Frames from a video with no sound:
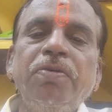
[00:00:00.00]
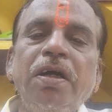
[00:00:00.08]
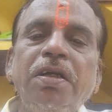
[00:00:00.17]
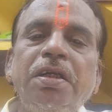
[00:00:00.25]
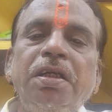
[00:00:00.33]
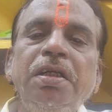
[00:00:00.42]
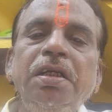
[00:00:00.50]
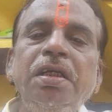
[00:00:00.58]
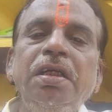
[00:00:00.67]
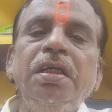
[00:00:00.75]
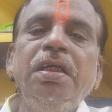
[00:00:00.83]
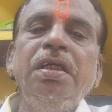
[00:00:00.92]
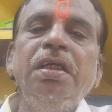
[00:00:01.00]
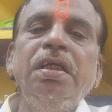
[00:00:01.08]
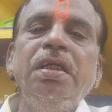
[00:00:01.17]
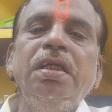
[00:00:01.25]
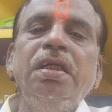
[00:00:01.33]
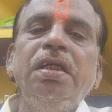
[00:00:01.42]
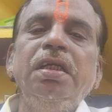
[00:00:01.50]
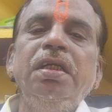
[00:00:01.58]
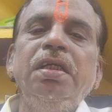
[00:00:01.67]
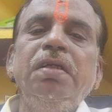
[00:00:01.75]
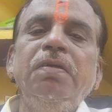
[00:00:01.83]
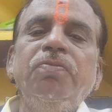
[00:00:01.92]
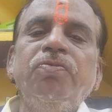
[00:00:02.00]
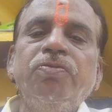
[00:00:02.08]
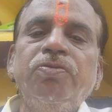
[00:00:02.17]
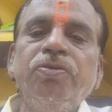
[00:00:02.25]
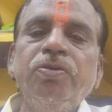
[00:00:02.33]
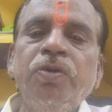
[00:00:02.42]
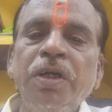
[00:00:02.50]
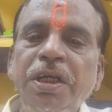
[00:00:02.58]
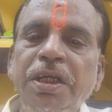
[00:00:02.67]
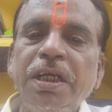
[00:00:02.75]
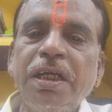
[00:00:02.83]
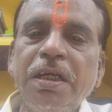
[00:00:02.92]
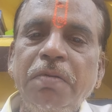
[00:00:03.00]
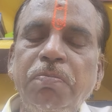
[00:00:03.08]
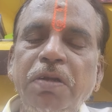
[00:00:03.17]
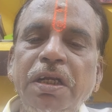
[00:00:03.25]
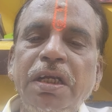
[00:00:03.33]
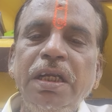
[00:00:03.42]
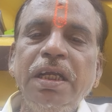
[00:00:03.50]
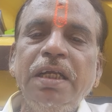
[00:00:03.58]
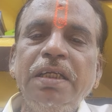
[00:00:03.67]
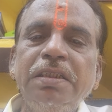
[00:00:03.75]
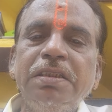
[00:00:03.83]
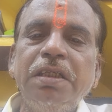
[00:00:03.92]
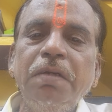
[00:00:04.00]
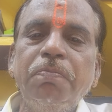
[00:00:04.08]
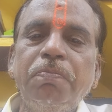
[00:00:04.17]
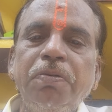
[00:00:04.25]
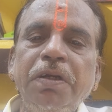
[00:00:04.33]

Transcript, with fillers: 41 year completely and step